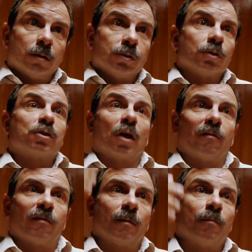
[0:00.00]

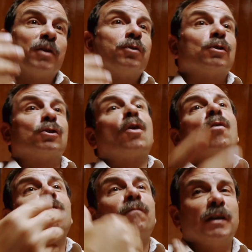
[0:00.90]
yourself but you're so
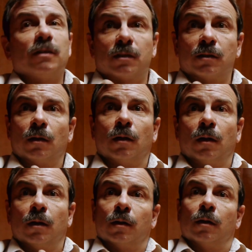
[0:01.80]
convinced
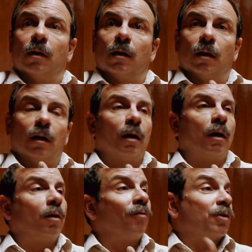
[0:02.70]

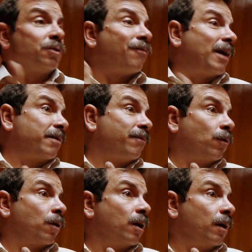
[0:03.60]
uh, of what you're fighting
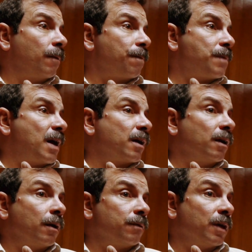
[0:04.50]
for that,
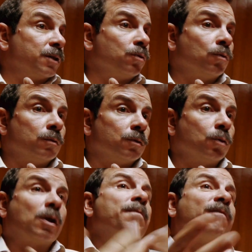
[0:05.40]
that you,
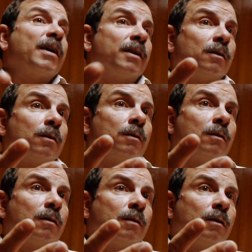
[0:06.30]
you keep fighting
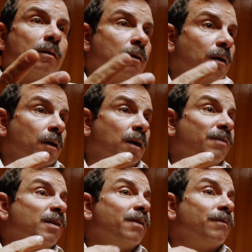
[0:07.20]

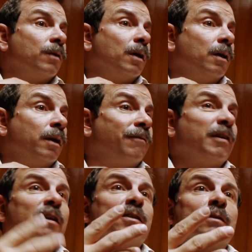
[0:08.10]
even if, if
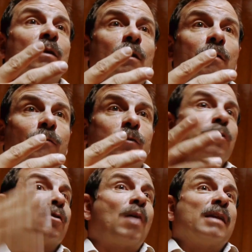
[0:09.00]
it is for
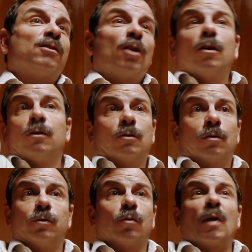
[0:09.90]
your grandsons
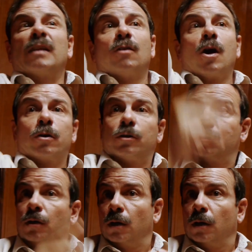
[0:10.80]
or your granddaughters,